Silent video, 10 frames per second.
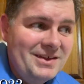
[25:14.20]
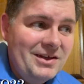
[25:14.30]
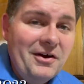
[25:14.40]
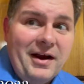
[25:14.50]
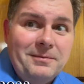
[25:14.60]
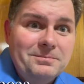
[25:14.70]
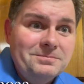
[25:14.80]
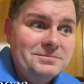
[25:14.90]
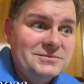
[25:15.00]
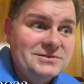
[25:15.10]
All right,
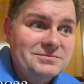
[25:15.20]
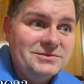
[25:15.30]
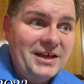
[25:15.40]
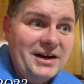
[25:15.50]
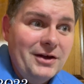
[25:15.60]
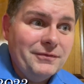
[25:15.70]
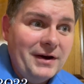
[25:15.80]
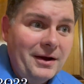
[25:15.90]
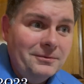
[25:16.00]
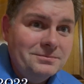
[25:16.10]
signing off for now.